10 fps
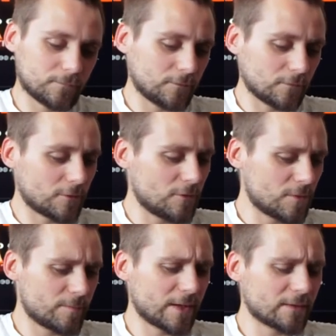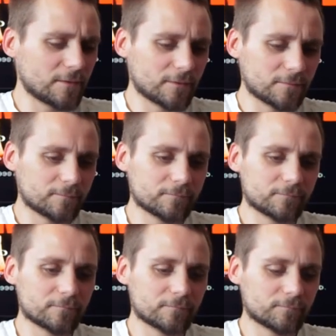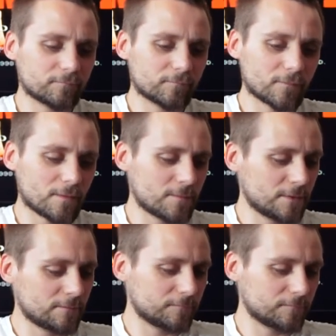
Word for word: Not Kuma, Panda. I mean,